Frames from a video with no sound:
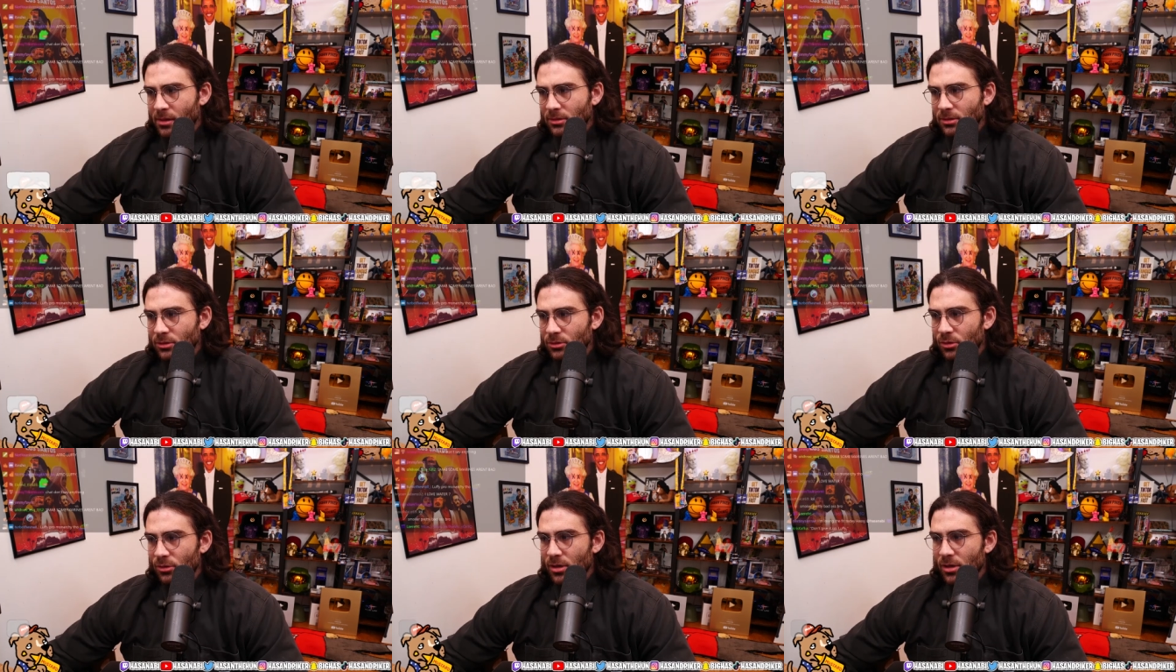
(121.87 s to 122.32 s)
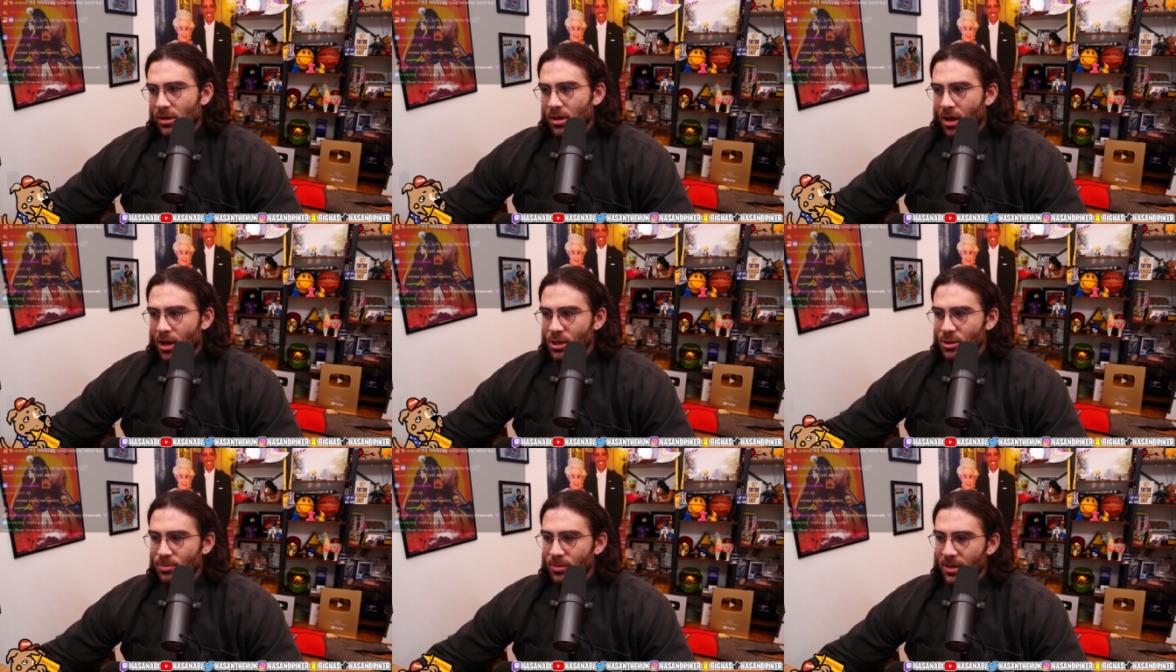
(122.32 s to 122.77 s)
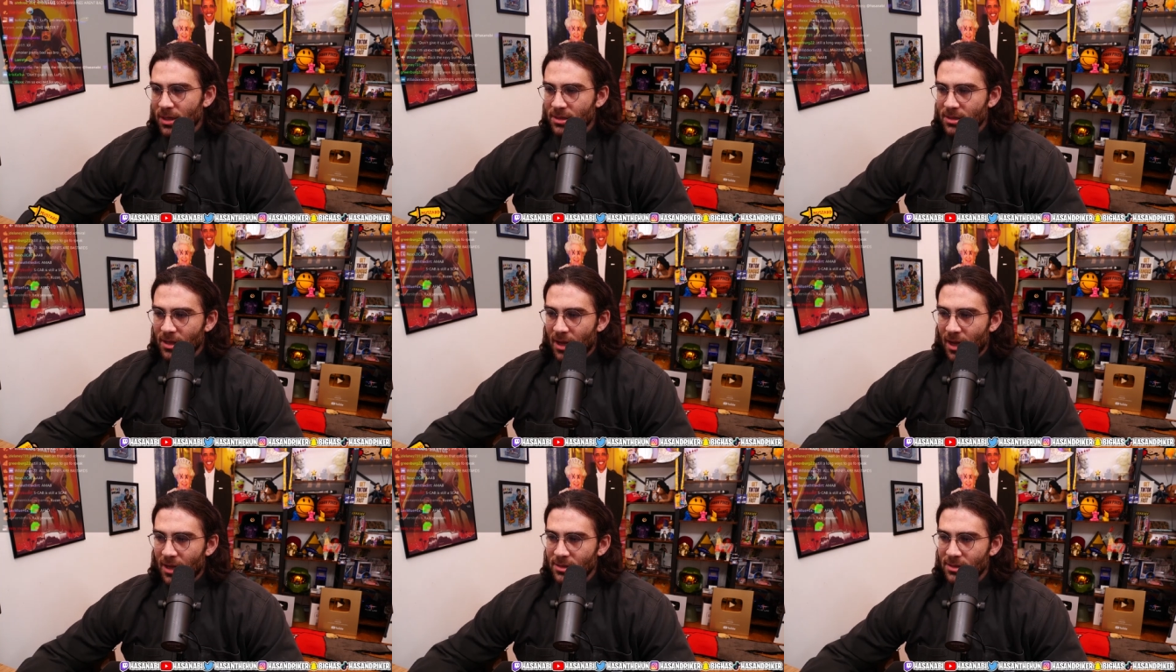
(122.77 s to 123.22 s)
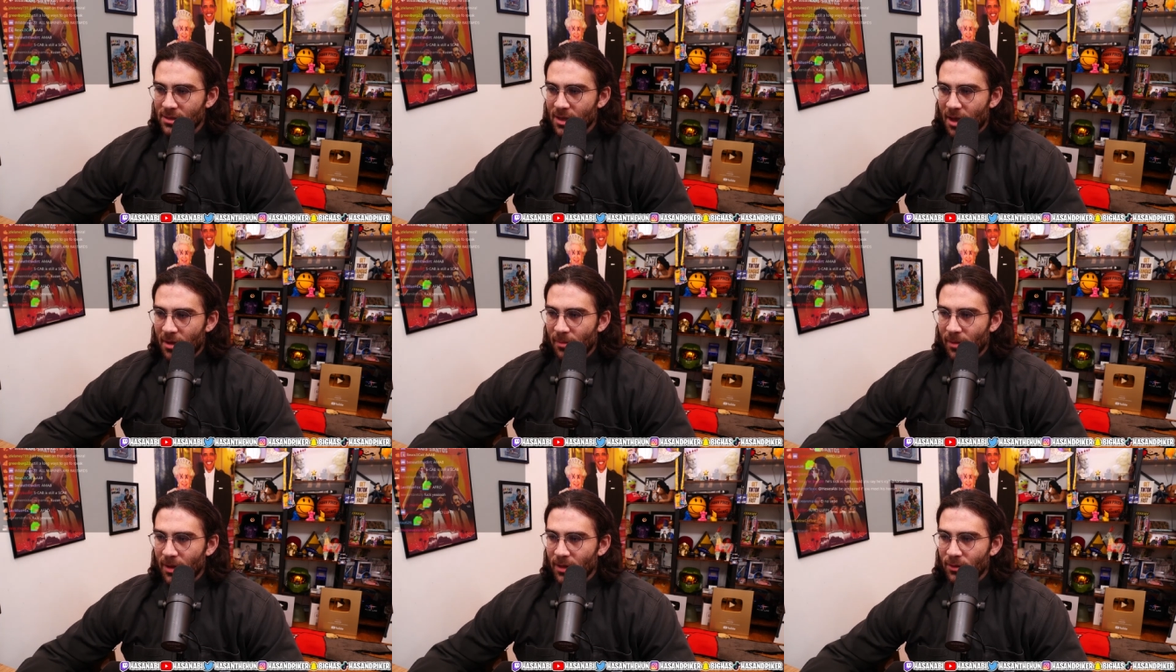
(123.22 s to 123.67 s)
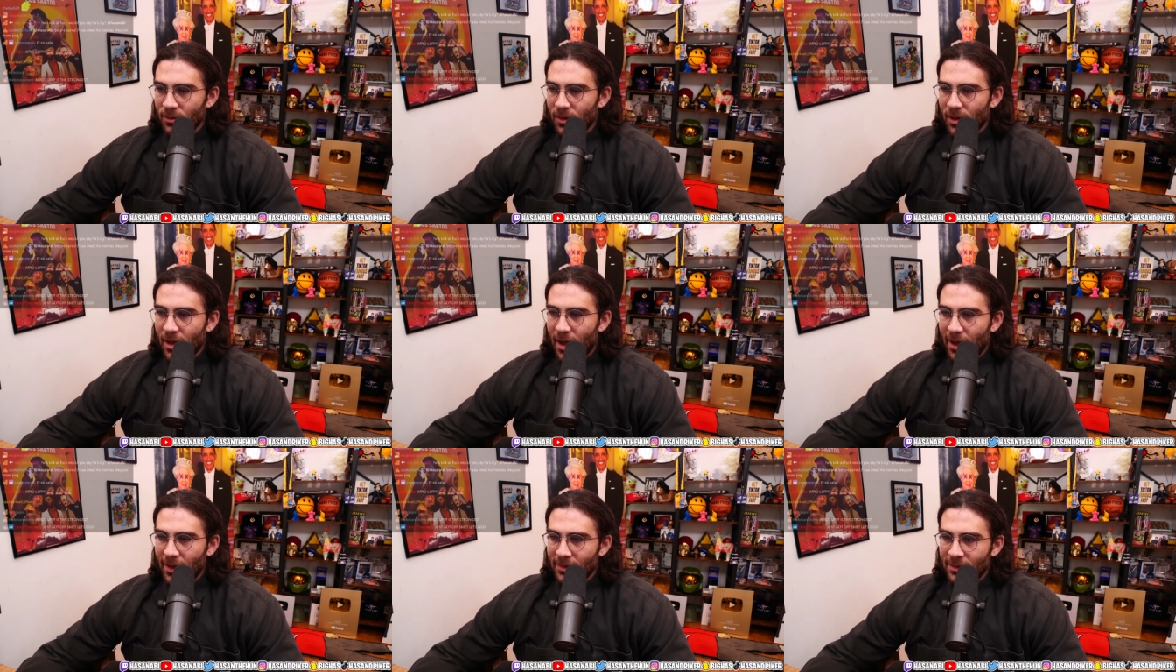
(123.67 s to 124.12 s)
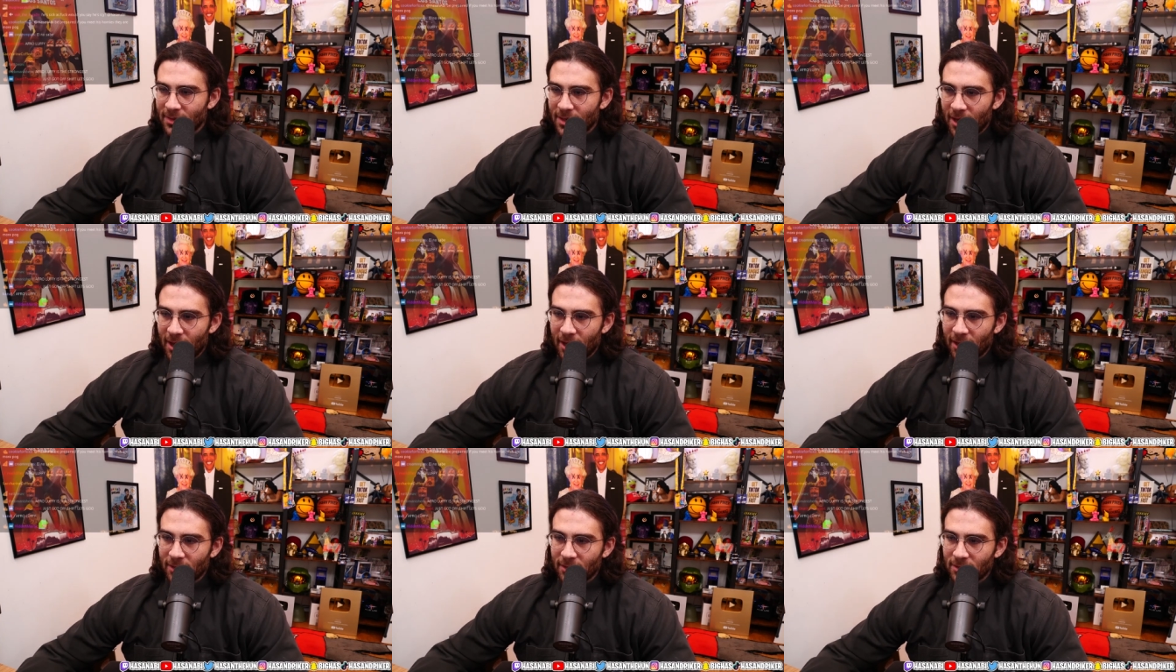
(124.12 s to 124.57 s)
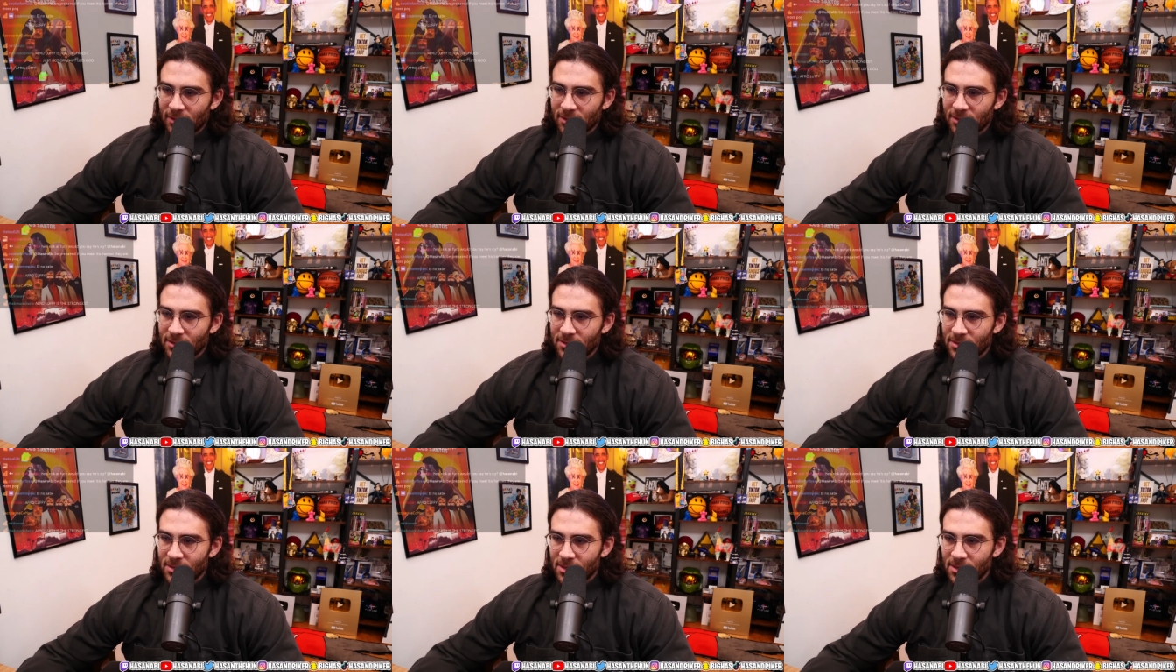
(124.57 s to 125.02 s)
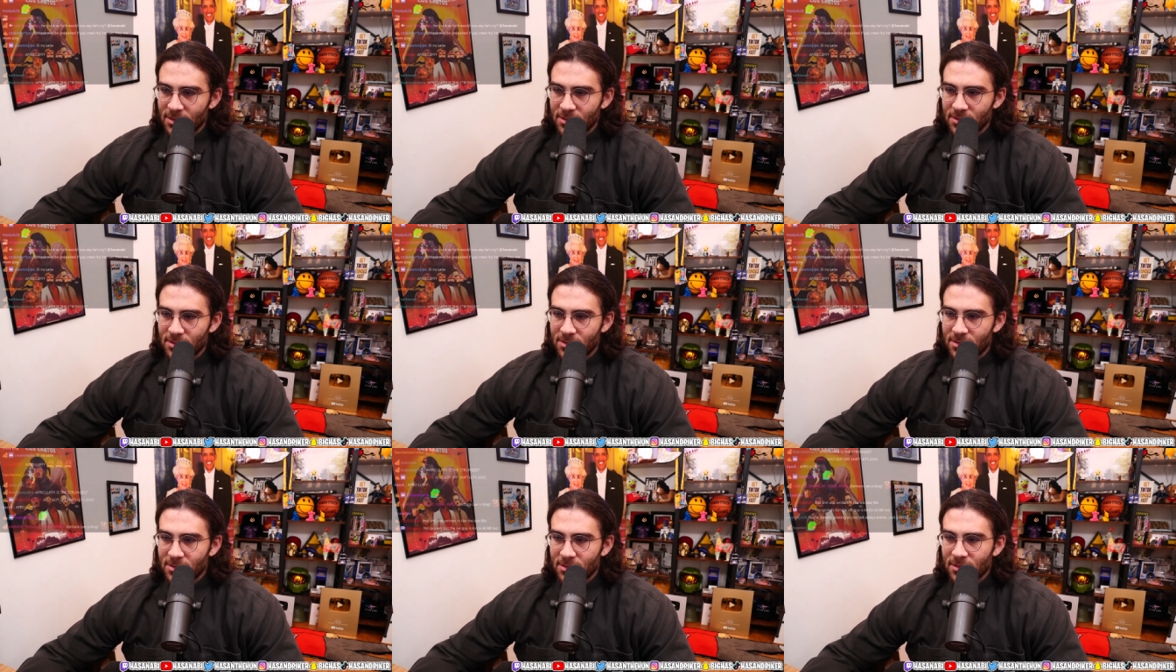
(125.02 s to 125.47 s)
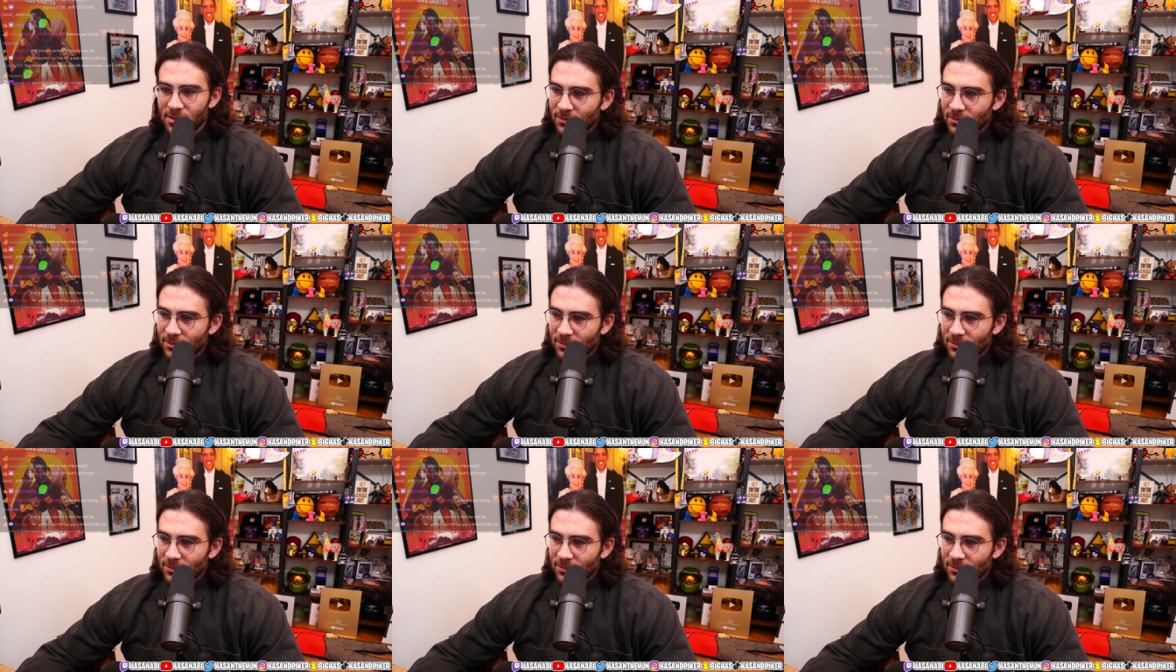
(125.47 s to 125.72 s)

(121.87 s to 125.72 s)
You can cosplay as the ice guy, by the way. I can't because he's...